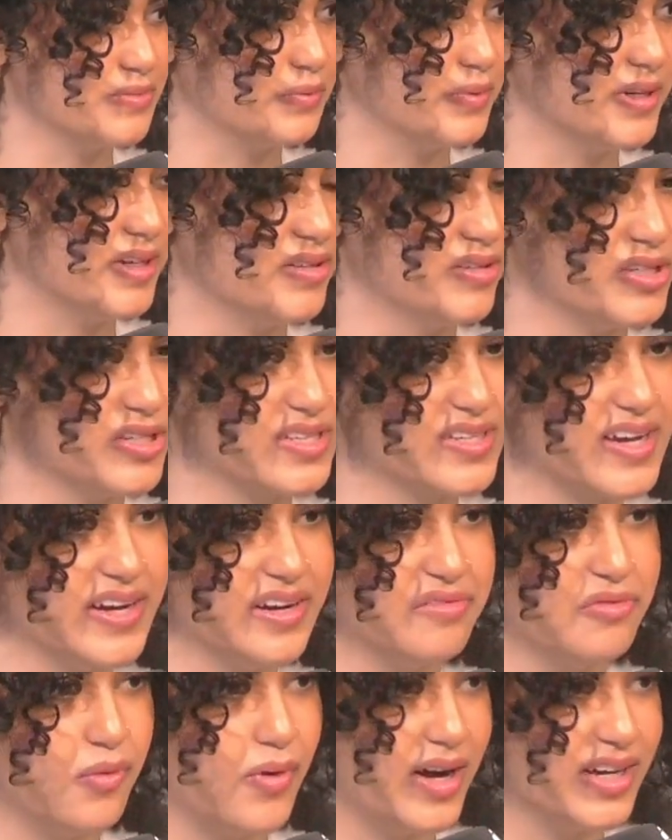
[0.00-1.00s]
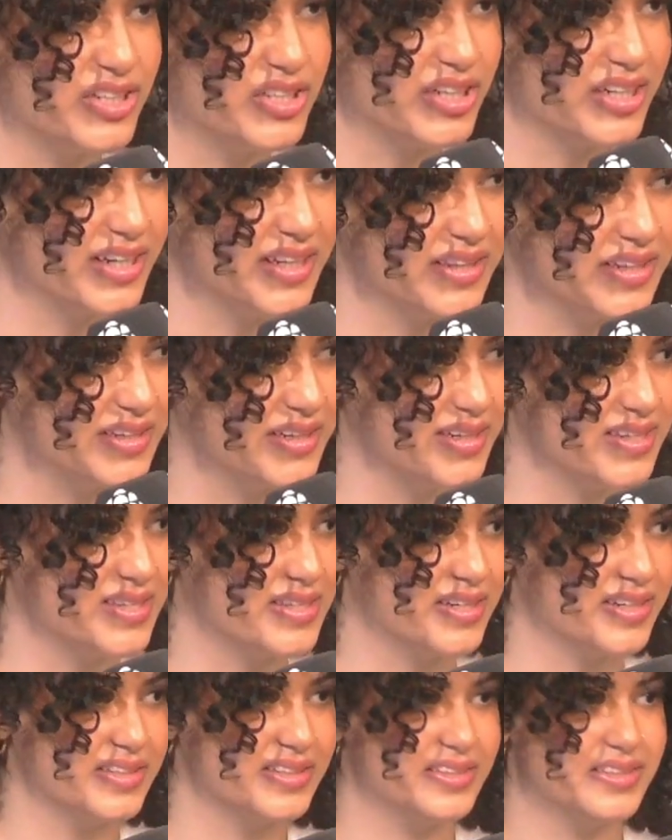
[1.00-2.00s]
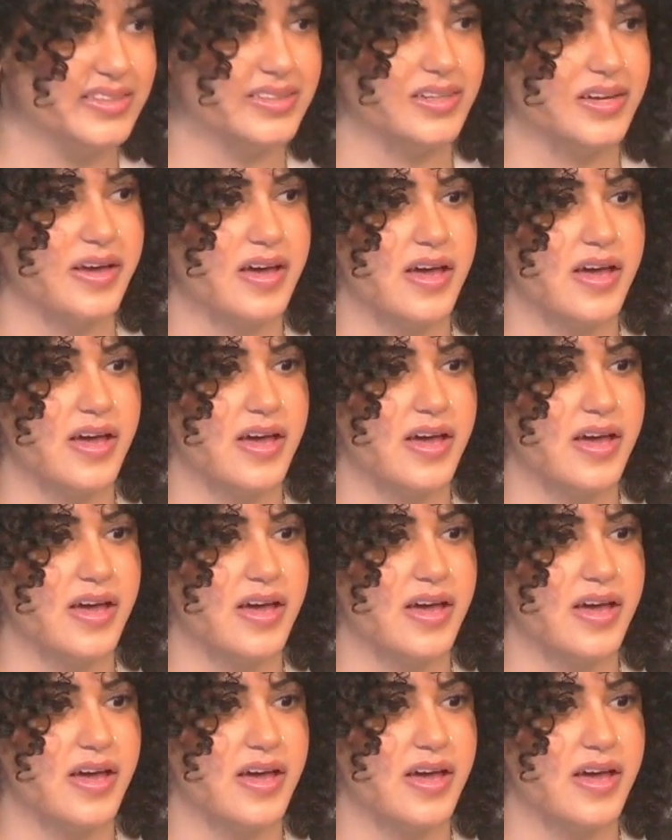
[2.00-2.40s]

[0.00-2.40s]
we are just kind of watching in the distance